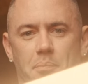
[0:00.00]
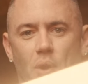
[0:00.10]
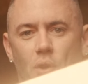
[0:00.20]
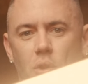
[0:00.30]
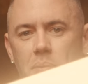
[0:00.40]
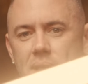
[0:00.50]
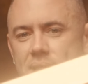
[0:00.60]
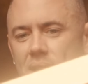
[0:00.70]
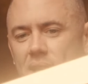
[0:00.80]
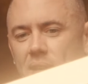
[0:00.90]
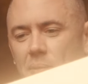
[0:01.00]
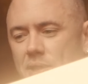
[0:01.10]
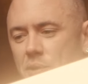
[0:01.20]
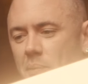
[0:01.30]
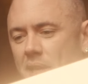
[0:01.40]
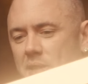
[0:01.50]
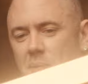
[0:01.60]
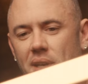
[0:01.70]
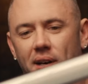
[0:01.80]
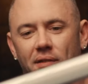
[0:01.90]
bulb setting, which reminds
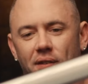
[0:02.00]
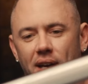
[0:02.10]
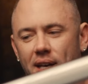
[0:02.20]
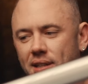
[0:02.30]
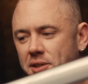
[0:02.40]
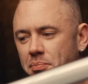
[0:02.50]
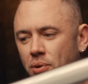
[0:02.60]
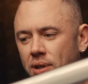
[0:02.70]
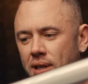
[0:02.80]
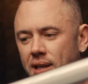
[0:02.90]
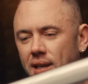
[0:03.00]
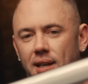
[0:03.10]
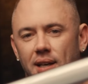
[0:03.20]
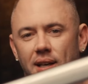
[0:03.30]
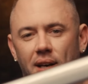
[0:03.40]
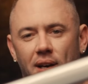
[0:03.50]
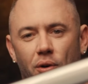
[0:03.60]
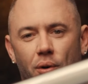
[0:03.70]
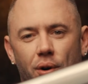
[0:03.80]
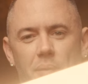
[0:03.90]
me of a spooky
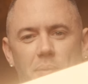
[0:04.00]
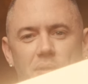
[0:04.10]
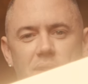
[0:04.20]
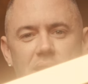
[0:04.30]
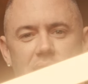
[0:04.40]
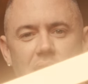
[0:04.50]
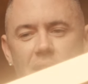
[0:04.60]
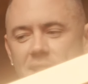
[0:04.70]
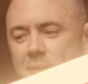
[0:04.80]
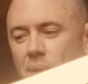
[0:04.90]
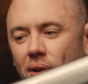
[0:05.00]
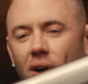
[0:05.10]
horror movie hospital